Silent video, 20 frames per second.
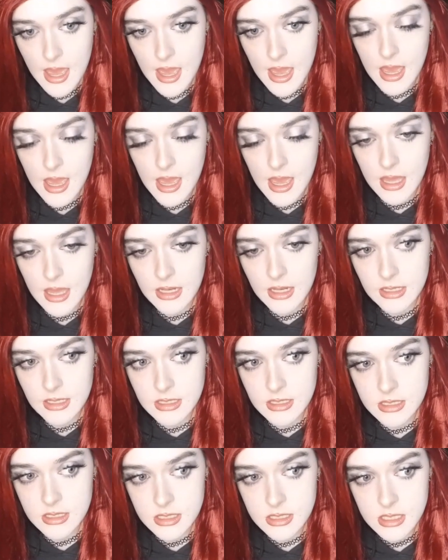
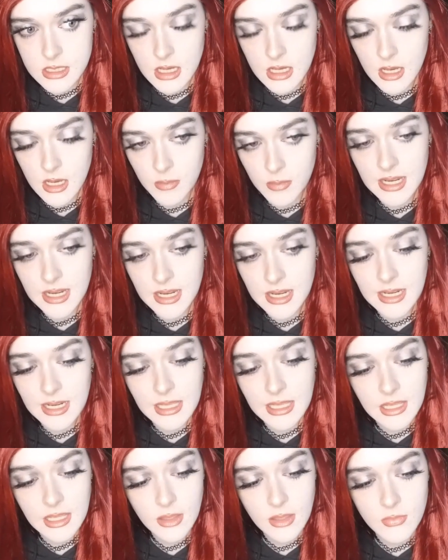and I
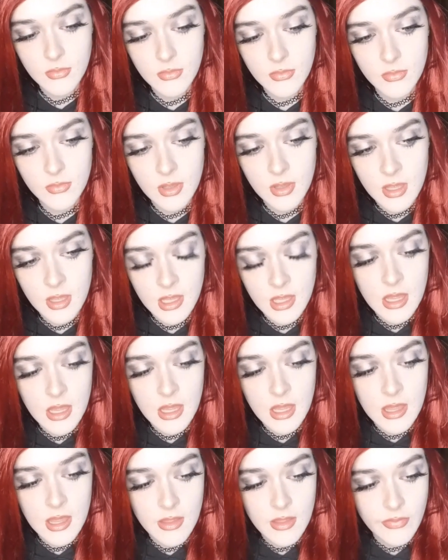believe
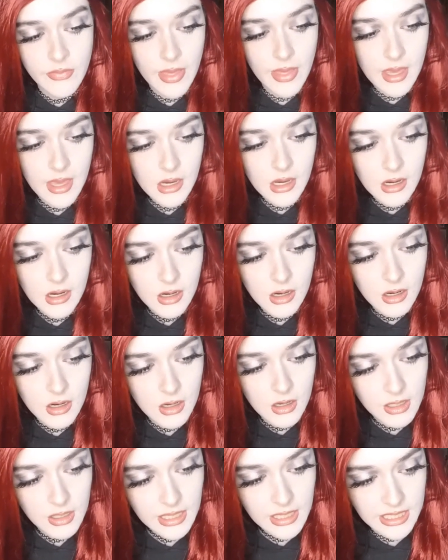they
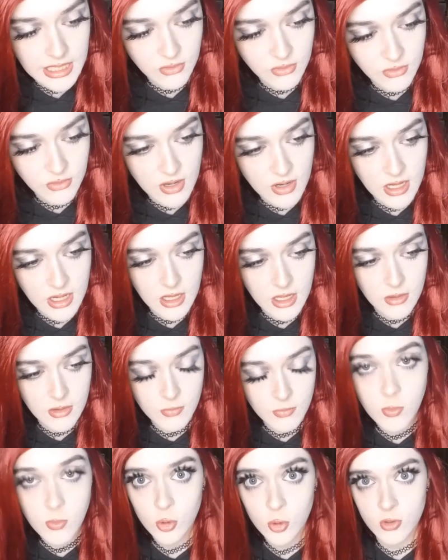are getting
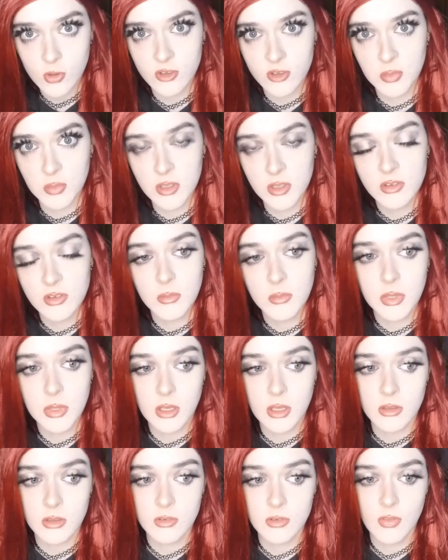ready for
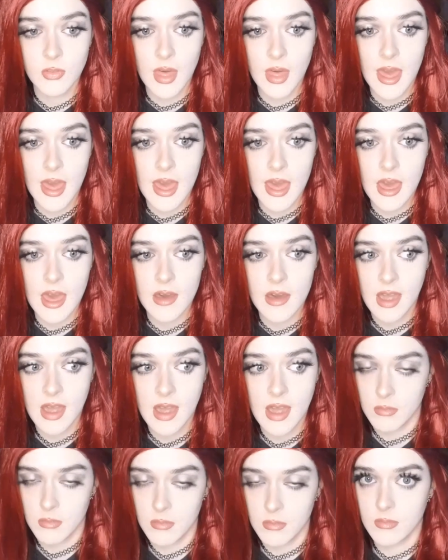Christmas because
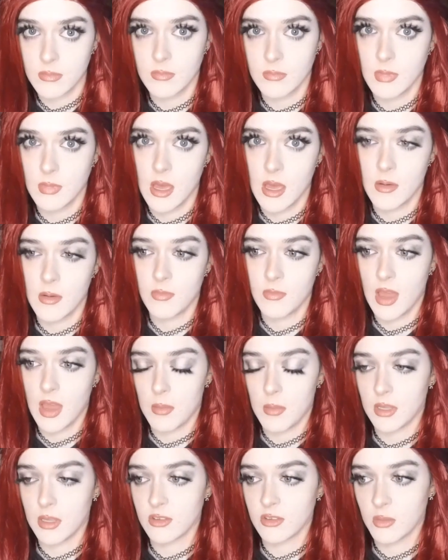their fam
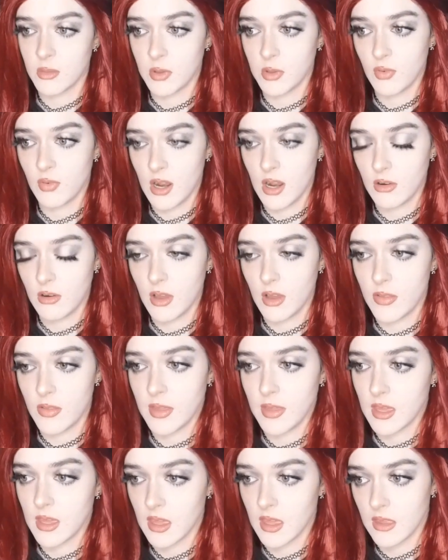um, family is coming
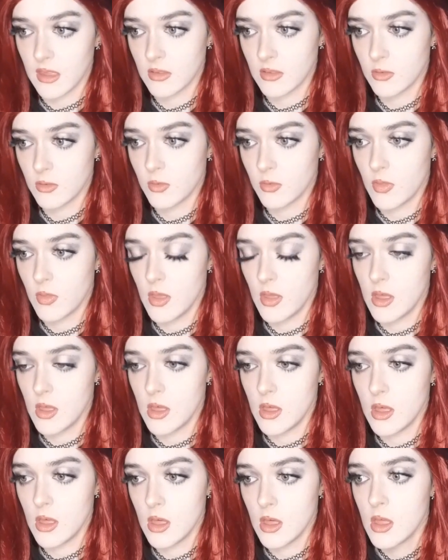round. I think
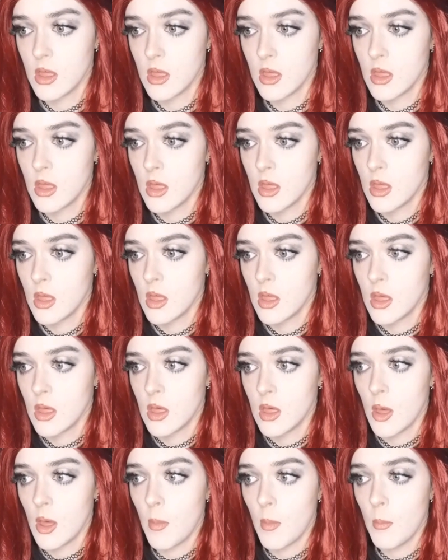it's the
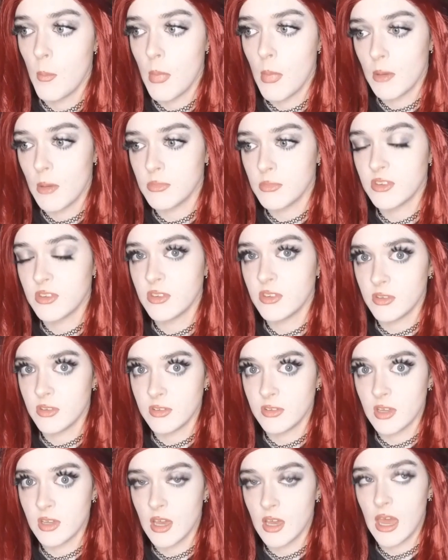
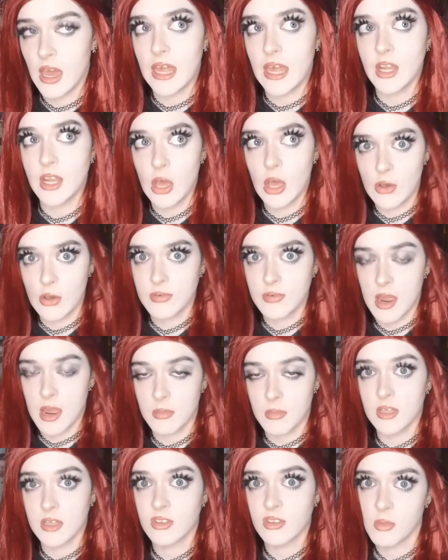mum's sister and
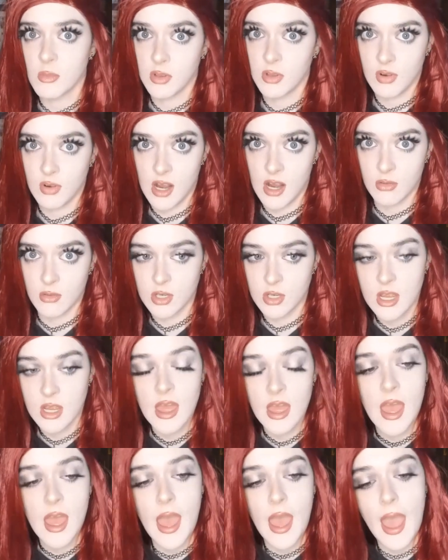her family is coming
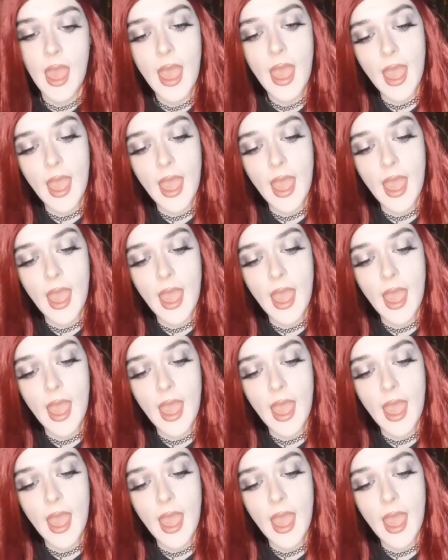round.